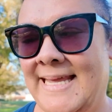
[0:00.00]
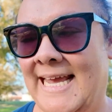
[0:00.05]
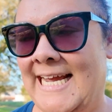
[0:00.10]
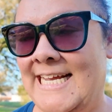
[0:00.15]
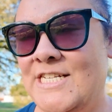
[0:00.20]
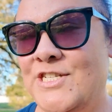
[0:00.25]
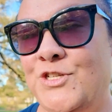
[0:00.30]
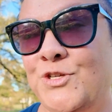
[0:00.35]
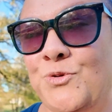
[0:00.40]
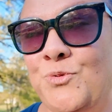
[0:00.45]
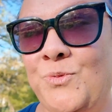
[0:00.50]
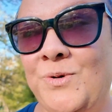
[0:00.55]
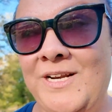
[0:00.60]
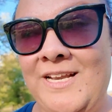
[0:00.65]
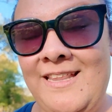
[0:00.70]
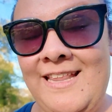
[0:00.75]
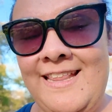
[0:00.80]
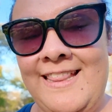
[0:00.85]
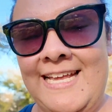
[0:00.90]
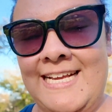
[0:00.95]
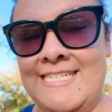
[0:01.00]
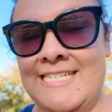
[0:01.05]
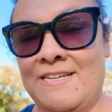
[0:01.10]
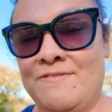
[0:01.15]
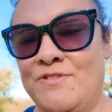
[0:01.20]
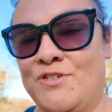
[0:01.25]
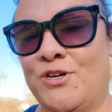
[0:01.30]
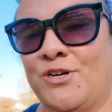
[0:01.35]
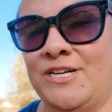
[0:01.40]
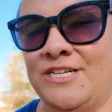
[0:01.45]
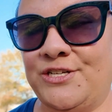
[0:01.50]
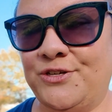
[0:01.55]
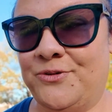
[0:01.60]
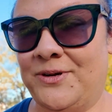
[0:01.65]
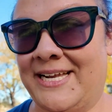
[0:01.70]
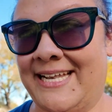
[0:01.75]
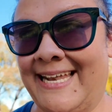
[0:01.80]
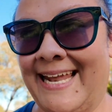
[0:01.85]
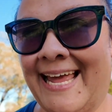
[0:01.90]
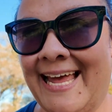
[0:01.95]
And so one of the things I've started
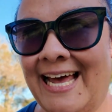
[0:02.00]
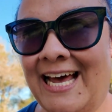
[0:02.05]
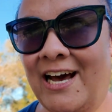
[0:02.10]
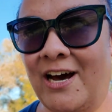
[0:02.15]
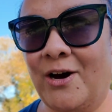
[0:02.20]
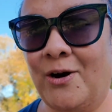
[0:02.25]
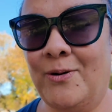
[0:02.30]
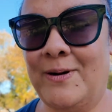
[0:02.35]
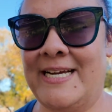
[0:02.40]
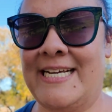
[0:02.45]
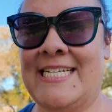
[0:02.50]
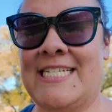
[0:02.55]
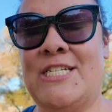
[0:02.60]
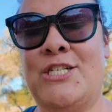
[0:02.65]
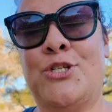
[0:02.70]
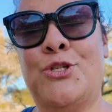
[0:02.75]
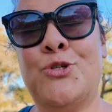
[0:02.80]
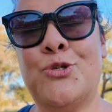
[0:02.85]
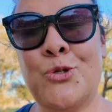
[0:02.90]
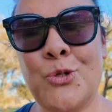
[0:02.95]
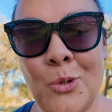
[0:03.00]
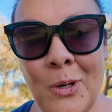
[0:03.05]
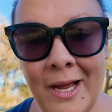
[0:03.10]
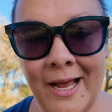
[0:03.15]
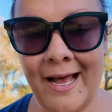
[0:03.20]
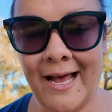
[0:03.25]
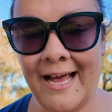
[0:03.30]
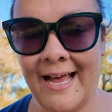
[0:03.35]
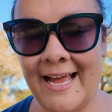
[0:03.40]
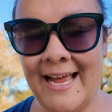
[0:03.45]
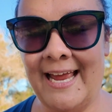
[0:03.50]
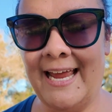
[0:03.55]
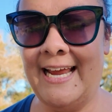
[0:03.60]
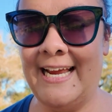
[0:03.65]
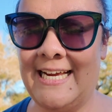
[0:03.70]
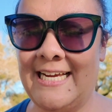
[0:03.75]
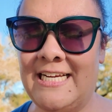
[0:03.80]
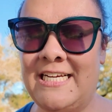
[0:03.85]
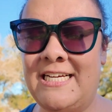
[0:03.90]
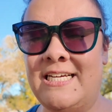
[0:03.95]
doing now is
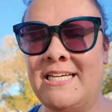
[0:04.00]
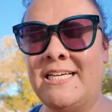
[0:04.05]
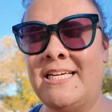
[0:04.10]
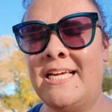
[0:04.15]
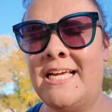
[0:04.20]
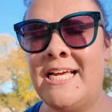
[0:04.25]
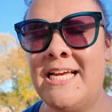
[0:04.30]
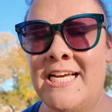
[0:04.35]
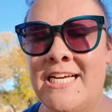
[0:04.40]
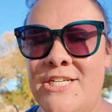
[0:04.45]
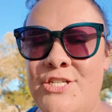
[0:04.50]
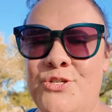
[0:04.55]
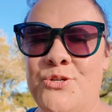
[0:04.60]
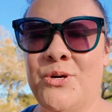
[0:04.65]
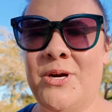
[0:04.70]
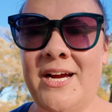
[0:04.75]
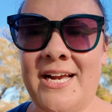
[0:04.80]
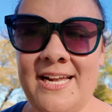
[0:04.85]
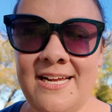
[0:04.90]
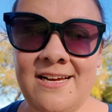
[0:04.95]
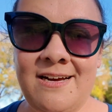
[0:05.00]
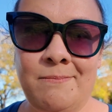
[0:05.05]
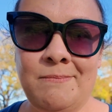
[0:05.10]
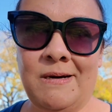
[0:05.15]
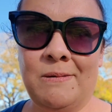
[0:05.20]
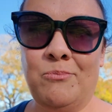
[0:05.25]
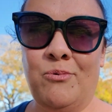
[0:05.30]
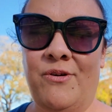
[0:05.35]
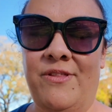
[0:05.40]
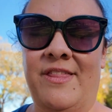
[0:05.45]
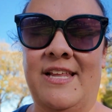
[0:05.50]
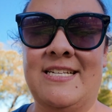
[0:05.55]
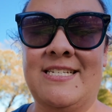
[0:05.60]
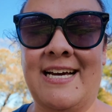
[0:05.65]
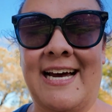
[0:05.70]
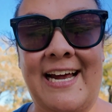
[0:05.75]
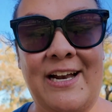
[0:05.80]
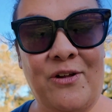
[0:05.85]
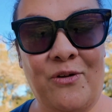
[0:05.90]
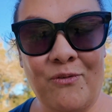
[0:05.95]
try to come up with the
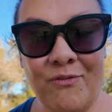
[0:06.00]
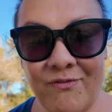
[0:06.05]
title